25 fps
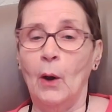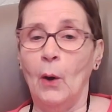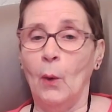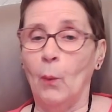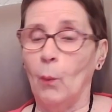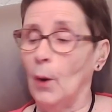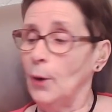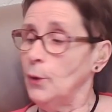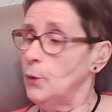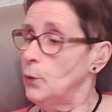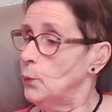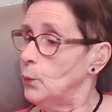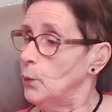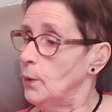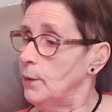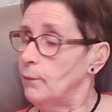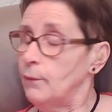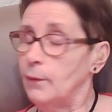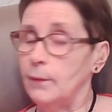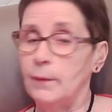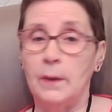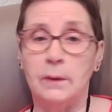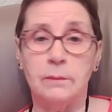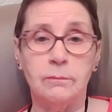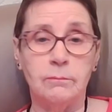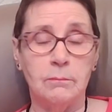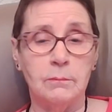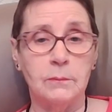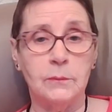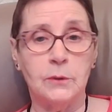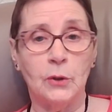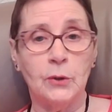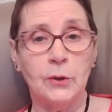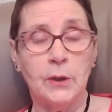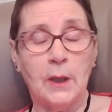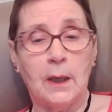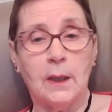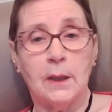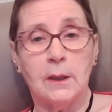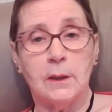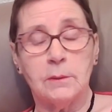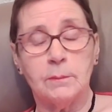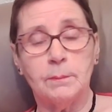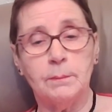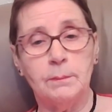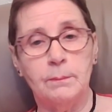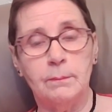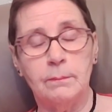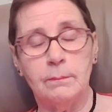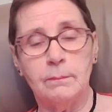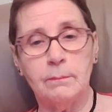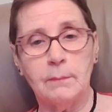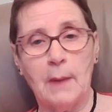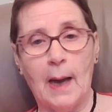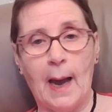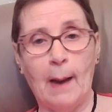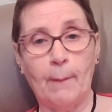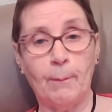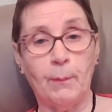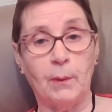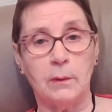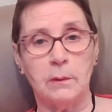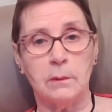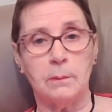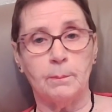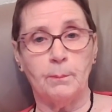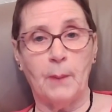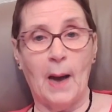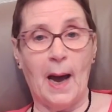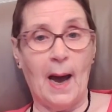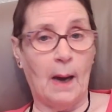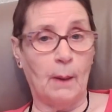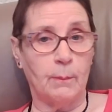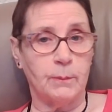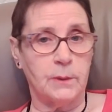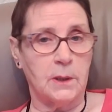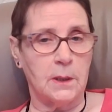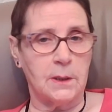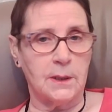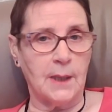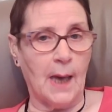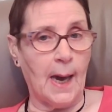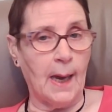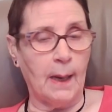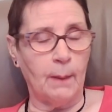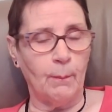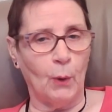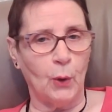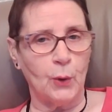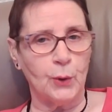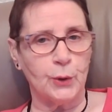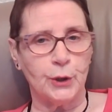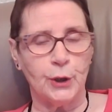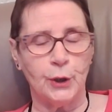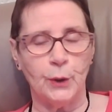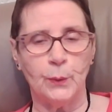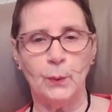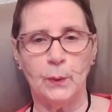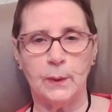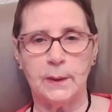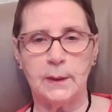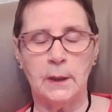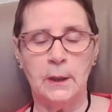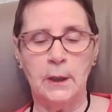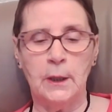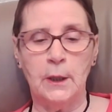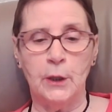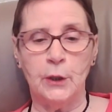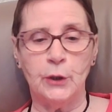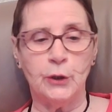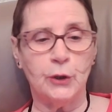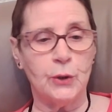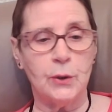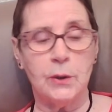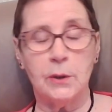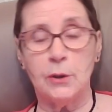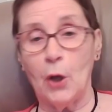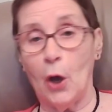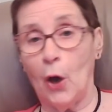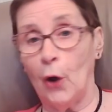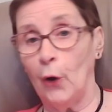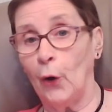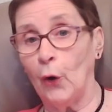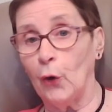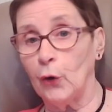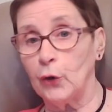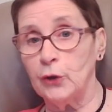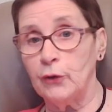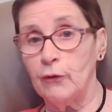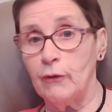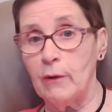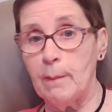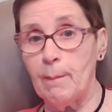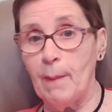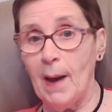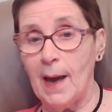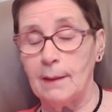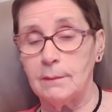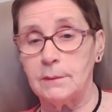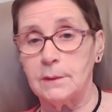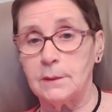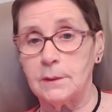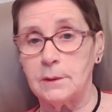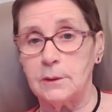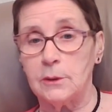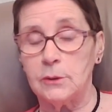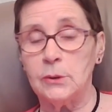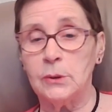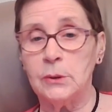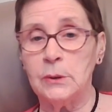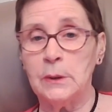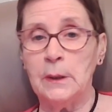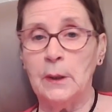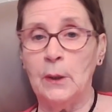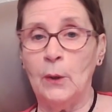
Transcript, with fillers: Once we've done our apple, perhaps a time or two with just an ordinary pencil,